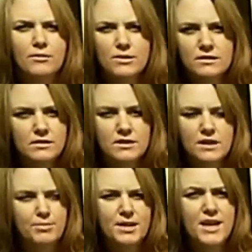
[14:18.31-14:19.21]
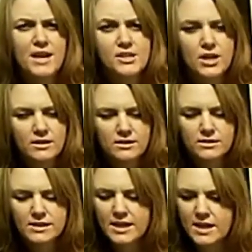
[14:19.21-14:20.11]
What is that, pH? I don't know
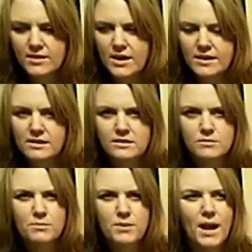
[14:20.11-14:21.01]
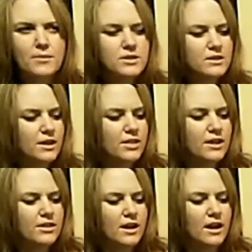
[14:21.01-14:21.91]
what any of that is, but I'm starting to
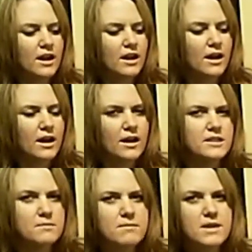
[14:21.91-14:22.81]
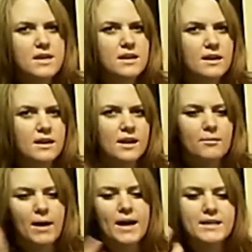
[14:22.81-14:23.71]
think that it's me and
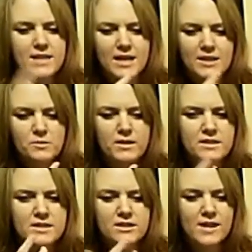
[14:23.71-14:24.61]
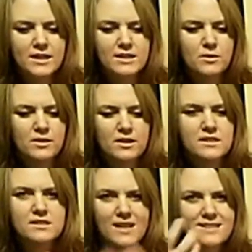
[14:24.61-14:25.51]
my taste buds interacting with
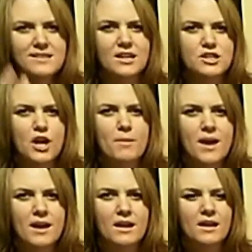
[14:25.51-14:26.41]
this tastes like chow mein.